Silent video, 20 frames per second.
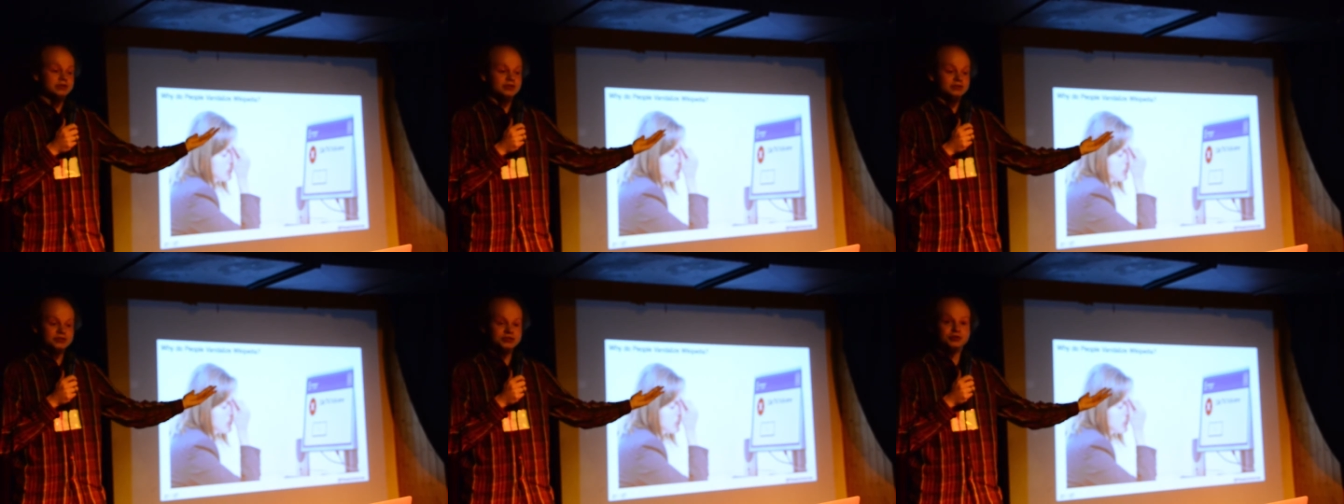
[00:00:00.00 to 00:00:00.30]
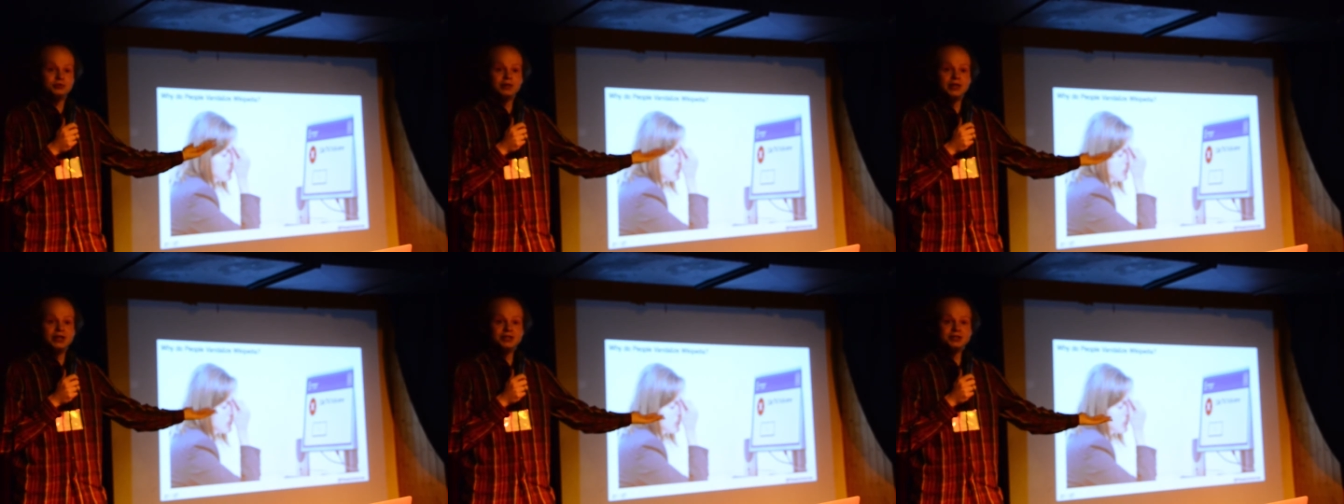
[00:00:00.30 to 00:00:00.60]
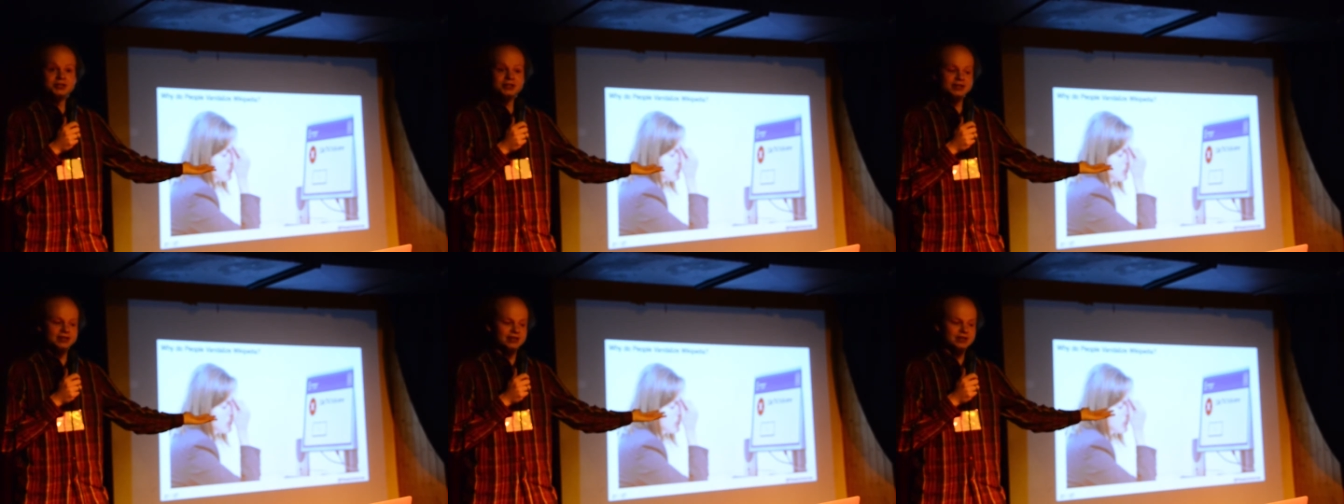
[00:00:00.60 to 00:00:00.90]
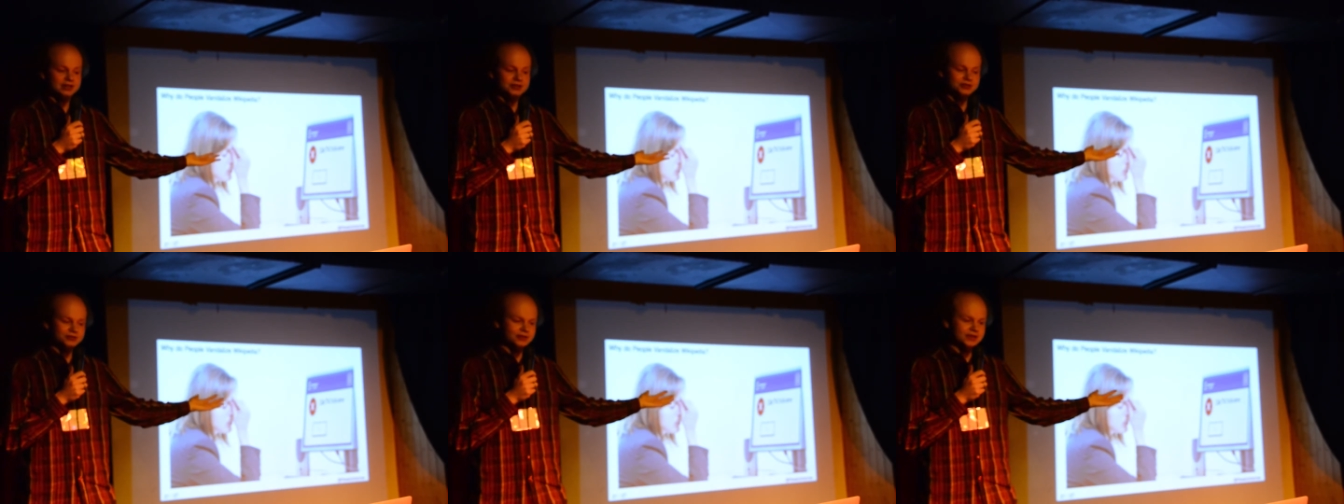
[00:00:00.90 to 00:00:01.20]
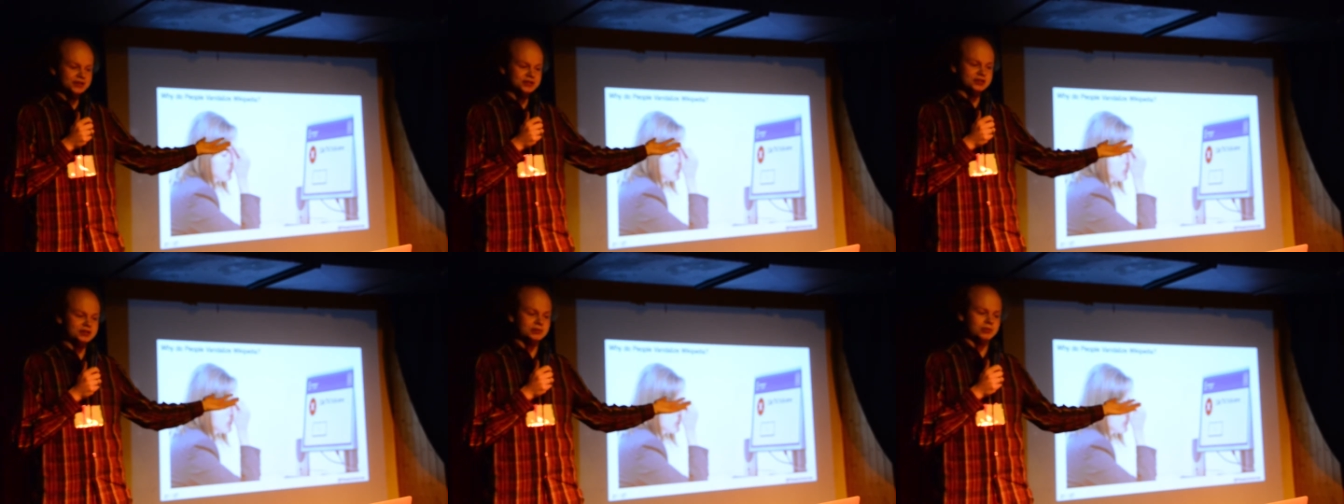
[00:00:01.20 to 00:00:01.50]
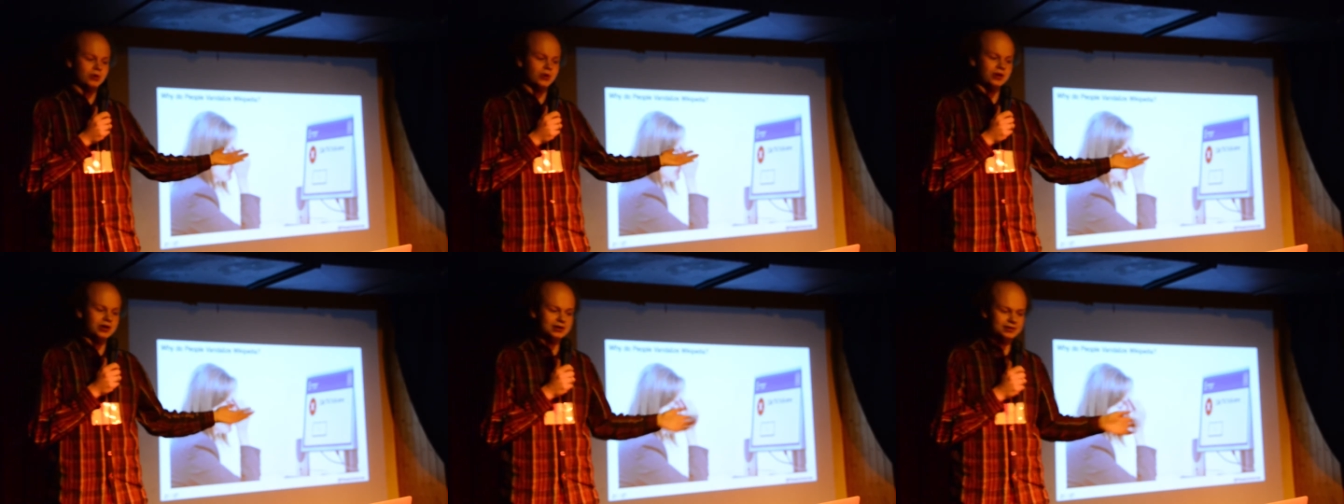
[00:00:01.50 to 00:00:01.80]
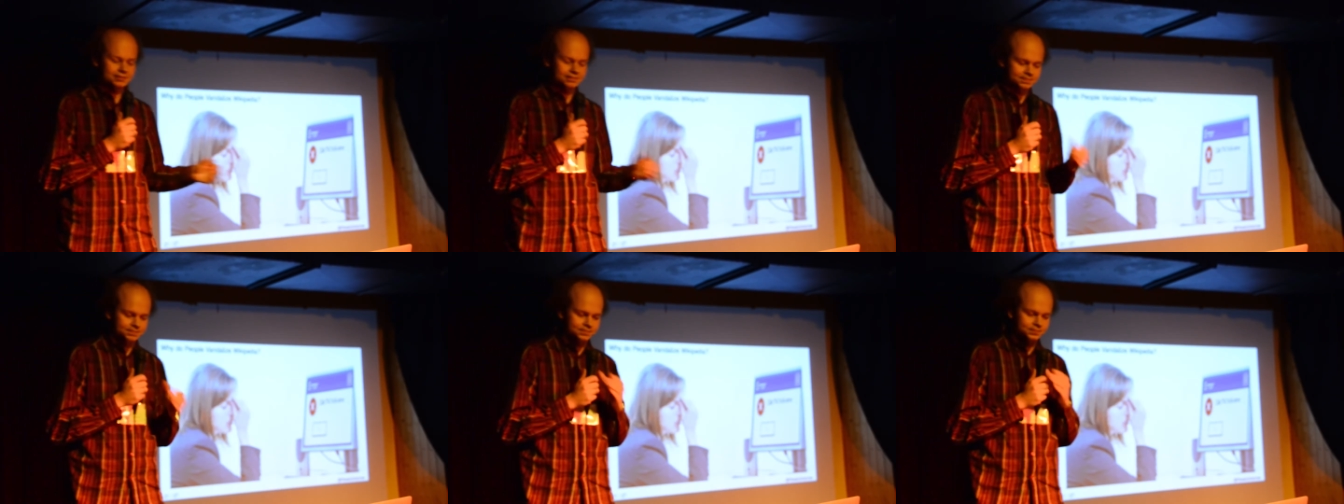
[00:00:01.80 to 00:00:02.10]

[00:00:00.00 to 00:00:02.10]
stress at work.